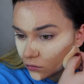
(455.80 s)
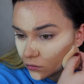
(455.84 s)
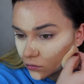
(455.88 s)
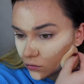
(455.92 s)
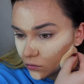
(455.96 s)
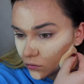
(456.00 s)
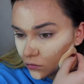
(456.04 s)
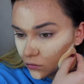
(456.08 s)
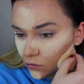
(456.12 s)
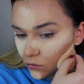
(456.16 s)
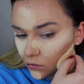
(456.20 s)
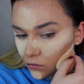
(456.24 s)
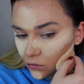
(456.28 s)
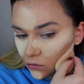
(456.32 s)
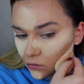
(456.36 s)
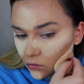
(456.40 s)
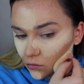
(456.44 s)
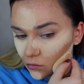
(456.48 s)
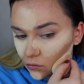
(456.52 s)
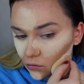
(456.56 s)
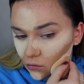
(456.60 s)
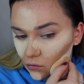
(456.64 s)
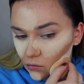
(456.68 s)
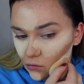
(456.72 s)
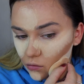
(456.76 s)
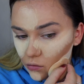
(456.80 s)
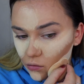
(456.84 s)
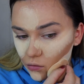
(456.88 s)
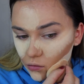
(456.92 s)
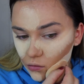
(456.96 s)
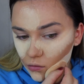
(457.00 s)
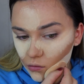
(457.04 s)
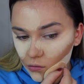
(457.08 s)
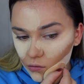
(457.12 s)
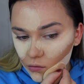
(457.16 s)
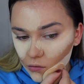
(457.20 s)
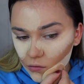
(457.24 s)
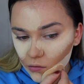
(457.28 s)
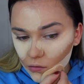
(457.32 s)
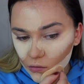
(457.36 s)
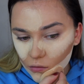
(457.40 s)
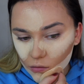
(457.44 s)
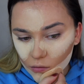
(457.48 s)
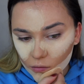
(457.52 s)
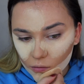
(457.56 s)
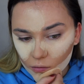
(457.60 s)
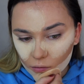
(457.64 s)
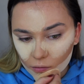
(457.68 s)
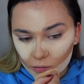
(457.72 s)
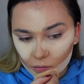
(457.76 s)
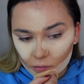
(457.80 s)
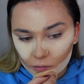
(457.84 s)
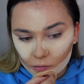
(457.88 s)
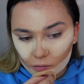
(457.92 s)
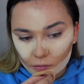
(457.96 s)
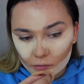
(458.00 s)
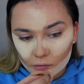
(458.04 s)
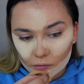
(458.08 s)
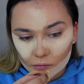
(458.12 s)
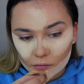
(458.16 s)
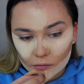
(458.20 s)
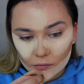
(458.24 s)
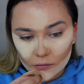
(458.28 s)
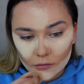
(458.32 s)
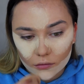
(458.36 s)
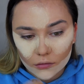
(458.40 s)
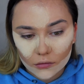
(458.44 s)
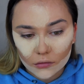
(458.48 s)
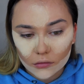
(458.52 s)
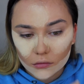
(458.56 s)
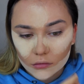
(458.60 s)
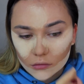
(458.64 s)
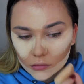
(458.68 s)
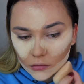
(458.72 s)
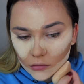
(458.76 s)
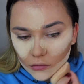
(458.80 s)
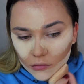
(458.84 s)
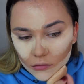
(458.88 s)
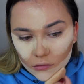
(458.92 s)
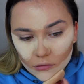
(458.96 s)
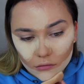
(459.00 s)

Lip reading: No one is speaking in this clip.